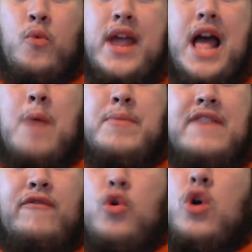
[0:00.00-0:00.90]
we opted
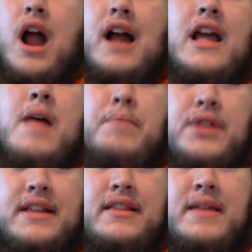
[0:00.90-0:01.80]
for a
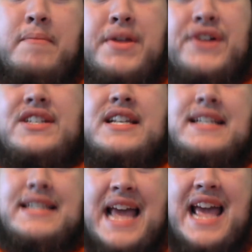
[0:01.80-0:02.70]
completely built-in
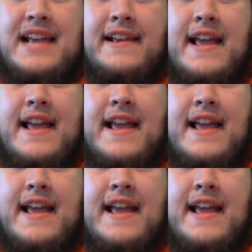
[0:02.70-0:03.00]
tank